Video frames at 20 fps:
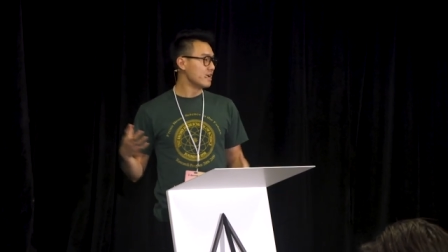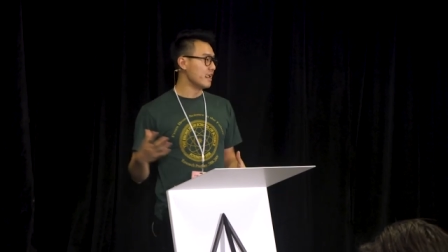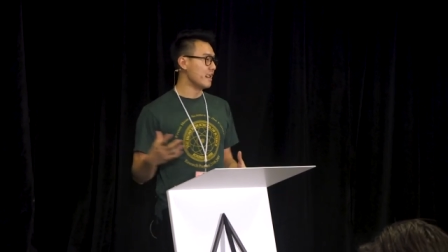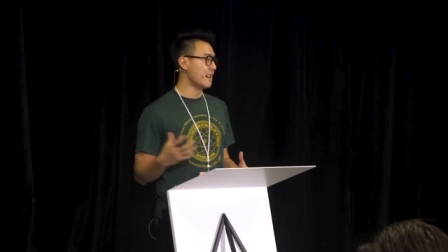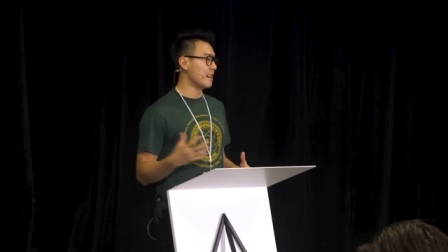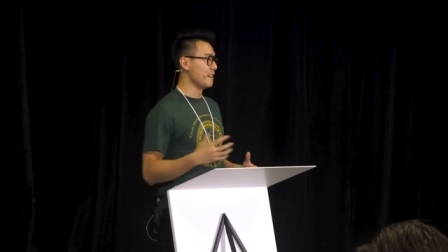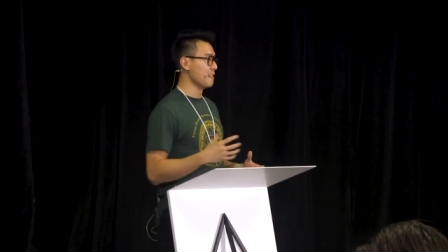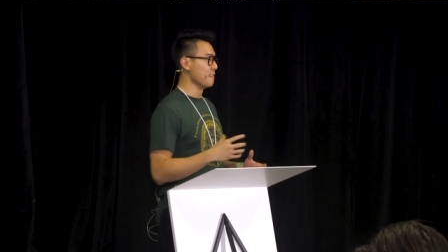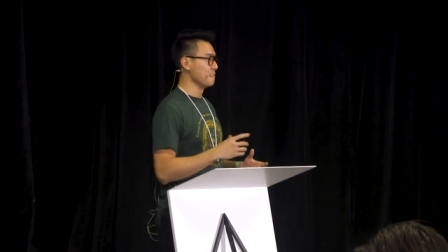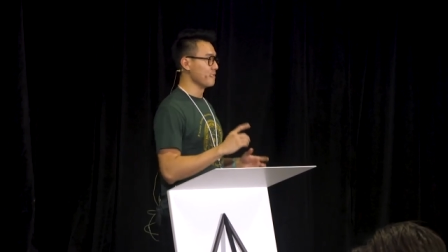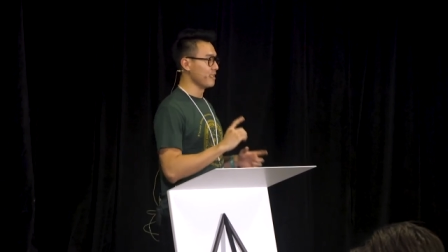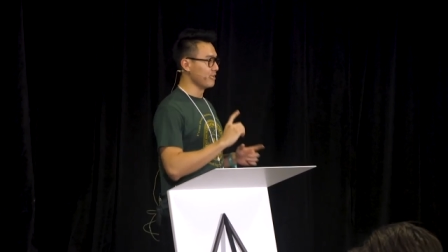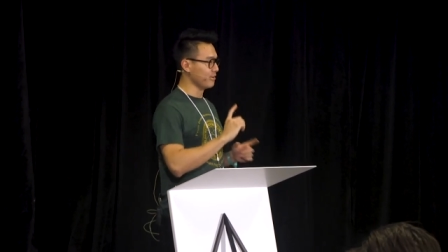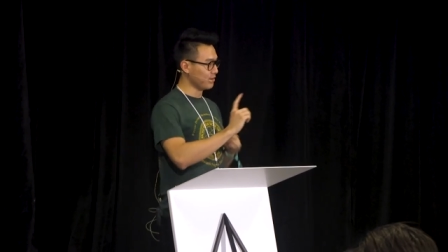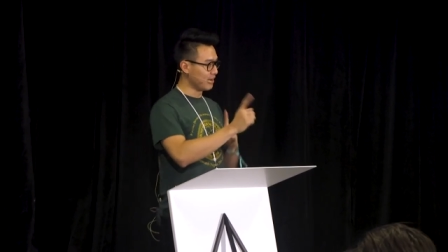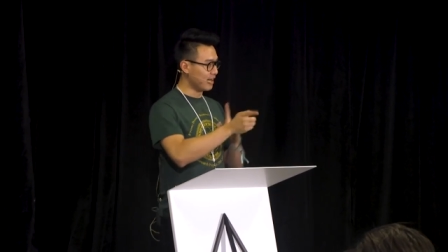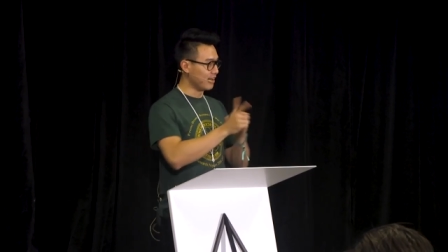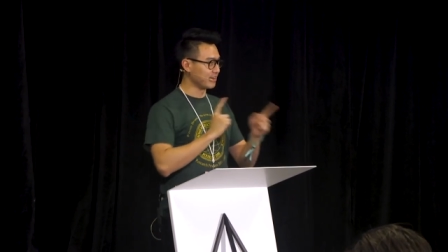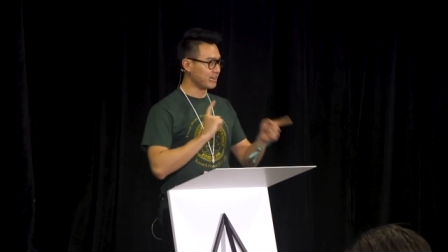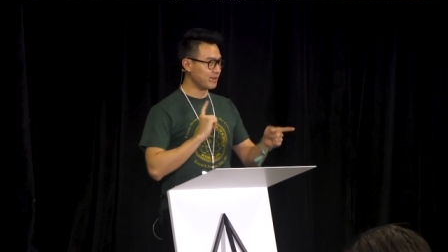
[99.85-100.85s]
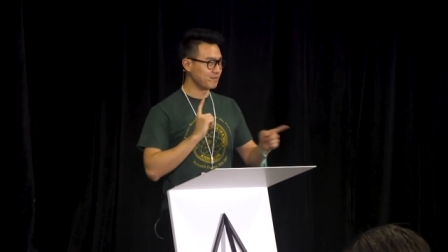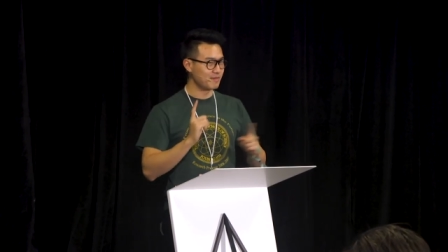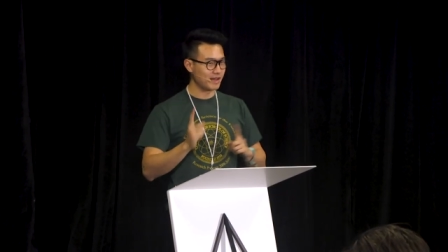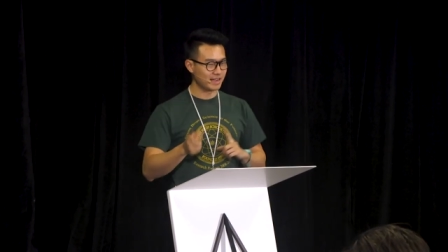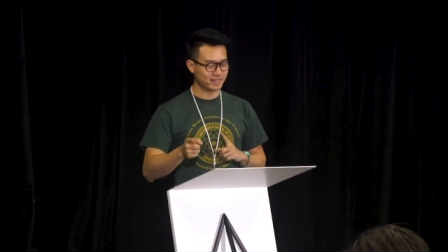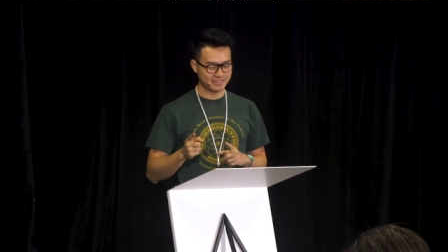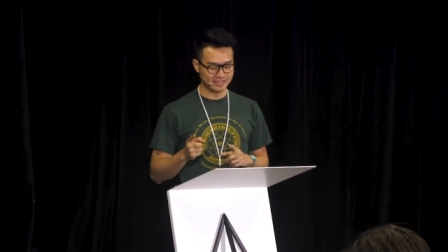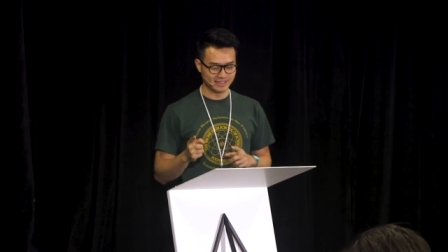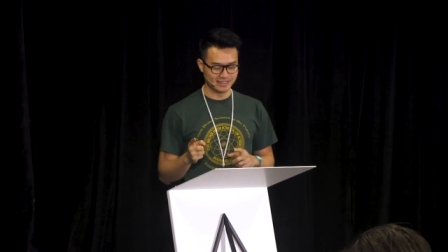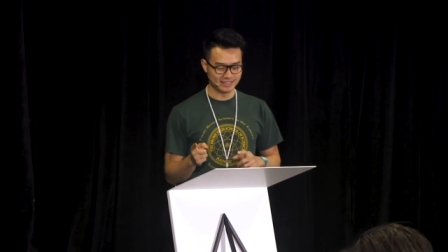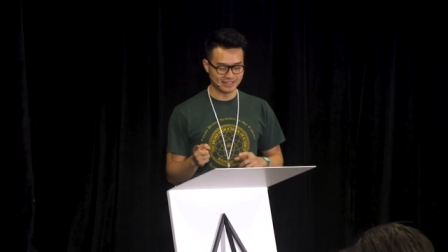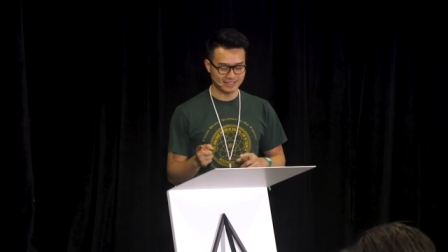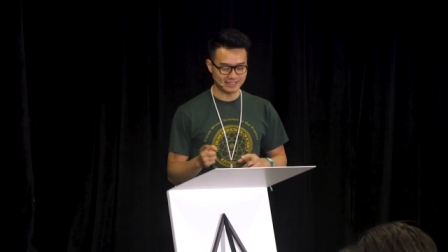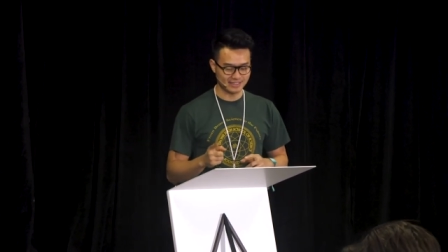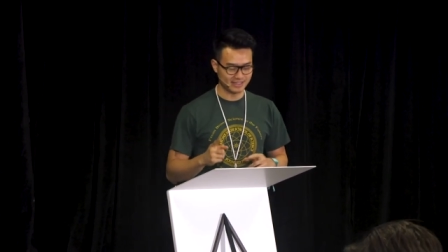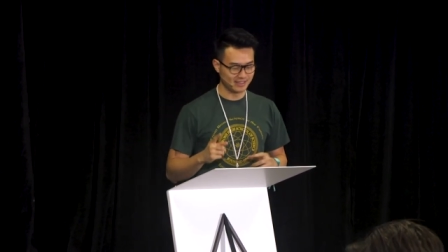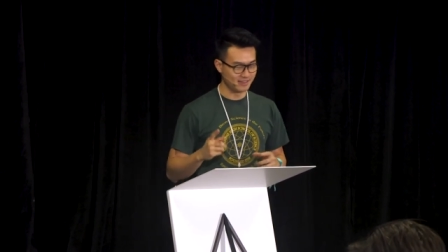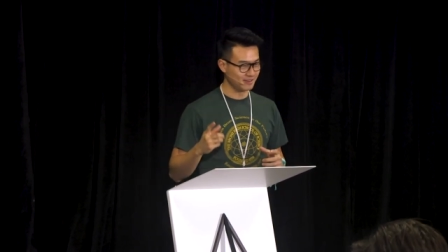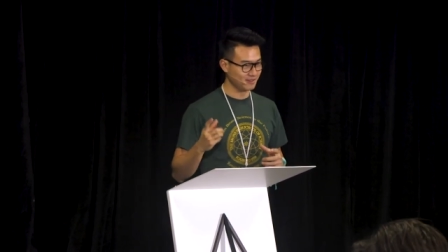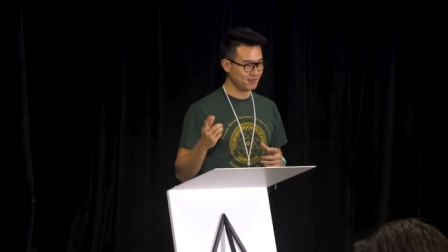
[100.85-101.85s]
Um, and I'll get back to
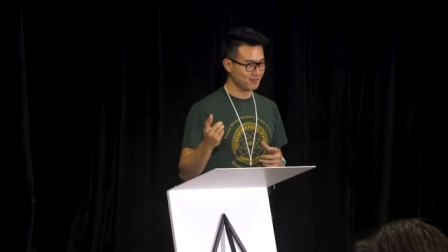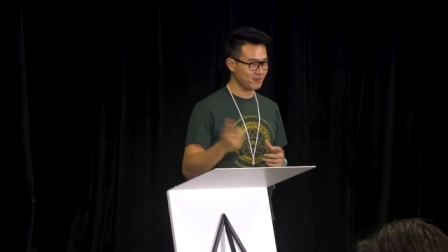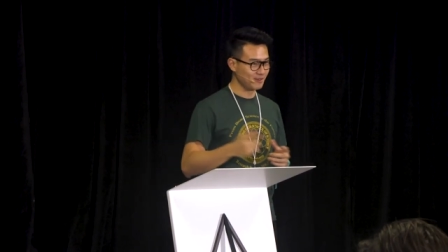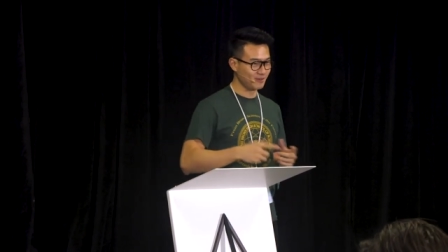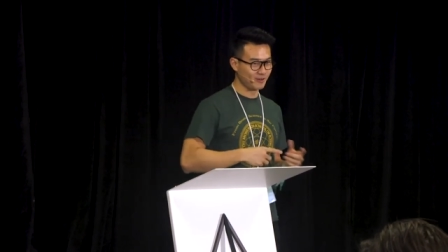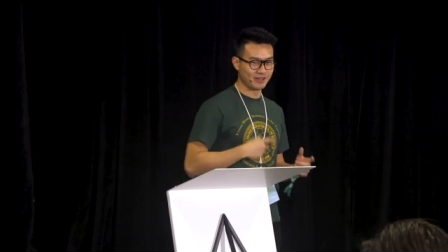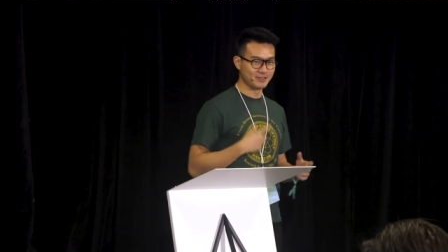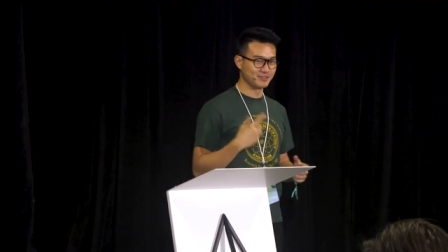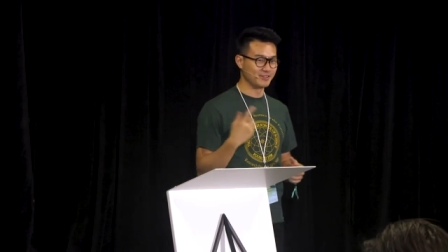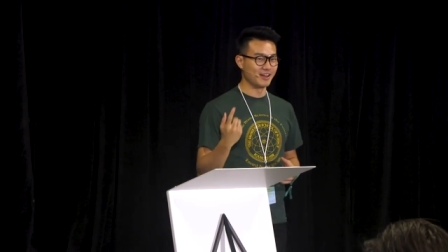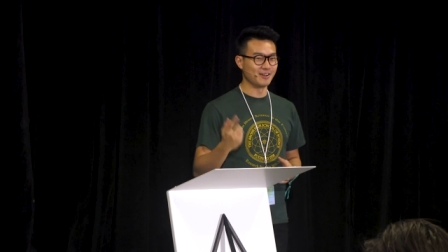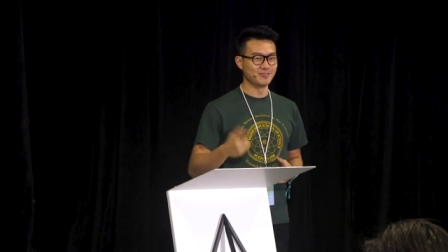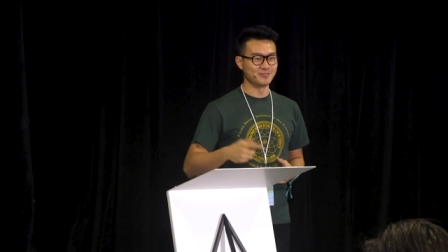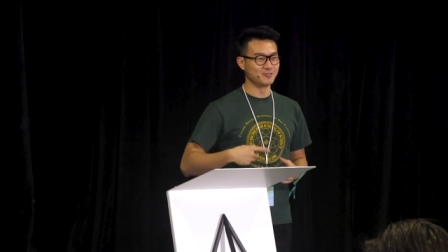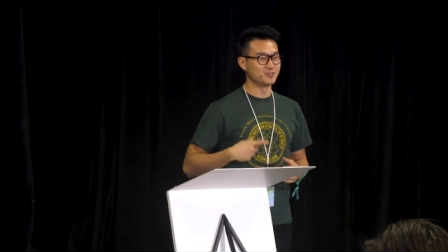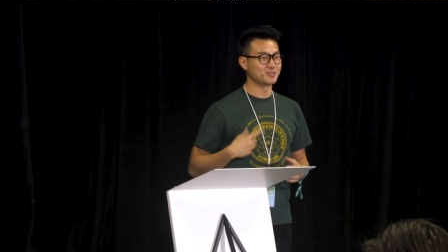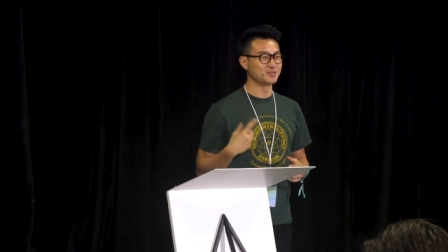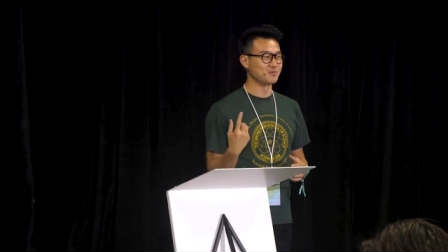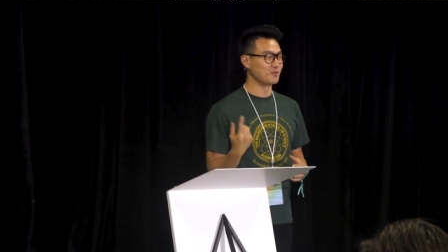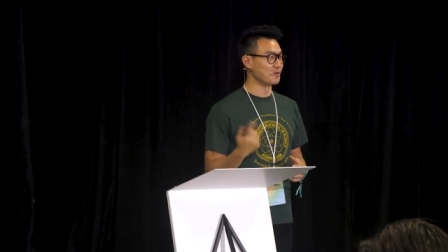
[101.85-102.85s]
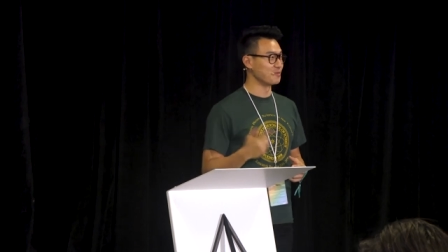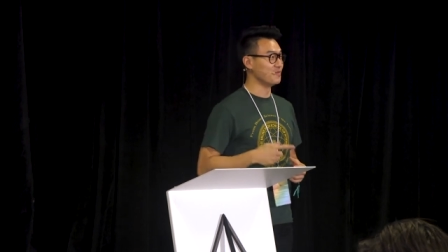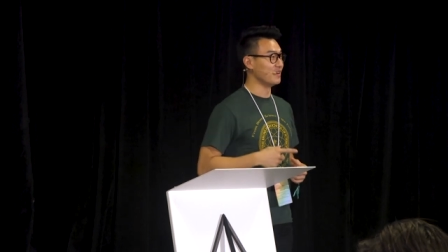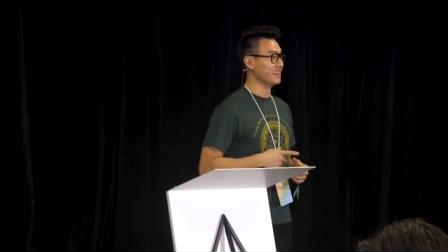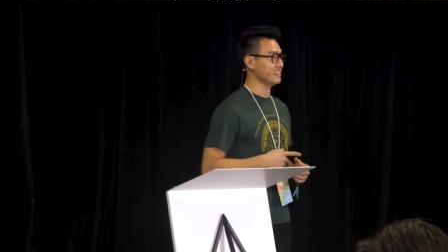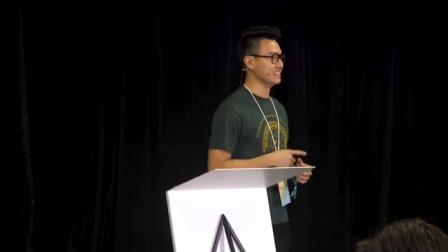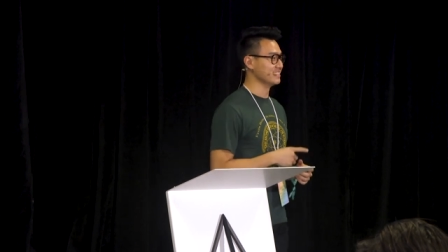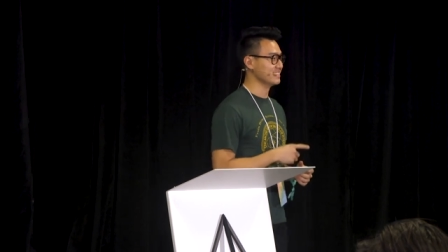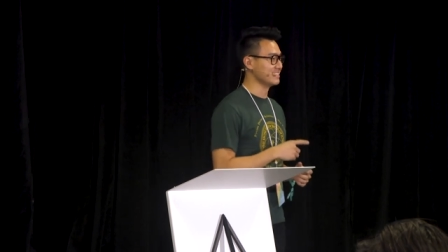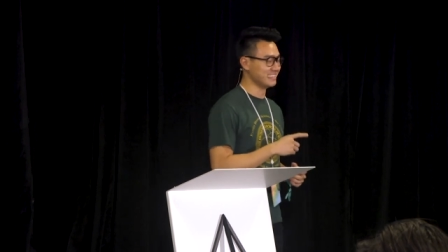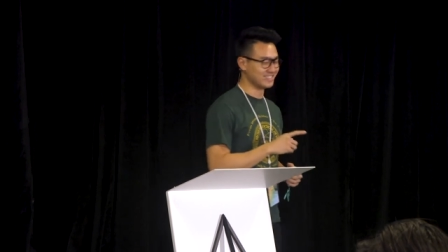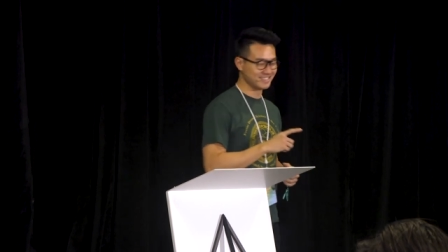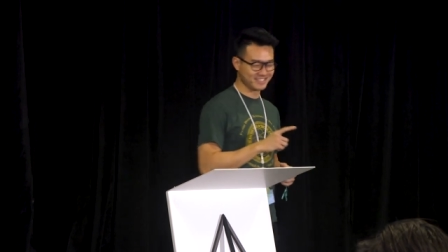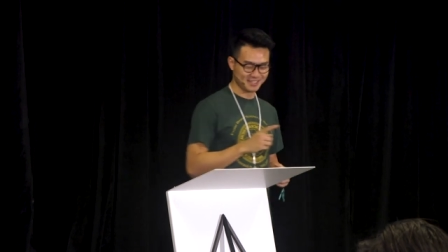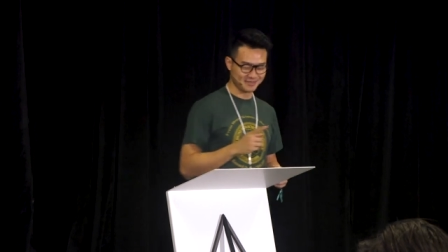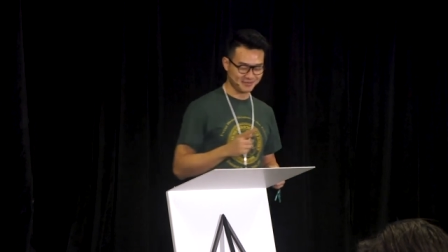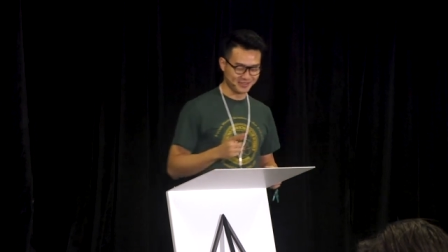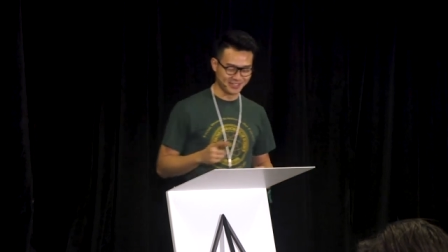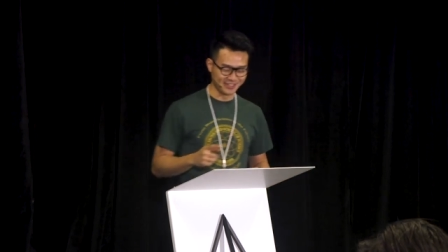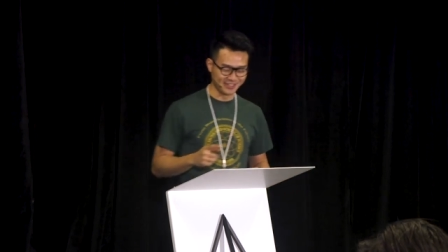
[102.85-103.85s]
this, and I'll, I'll do some more puns. This is going to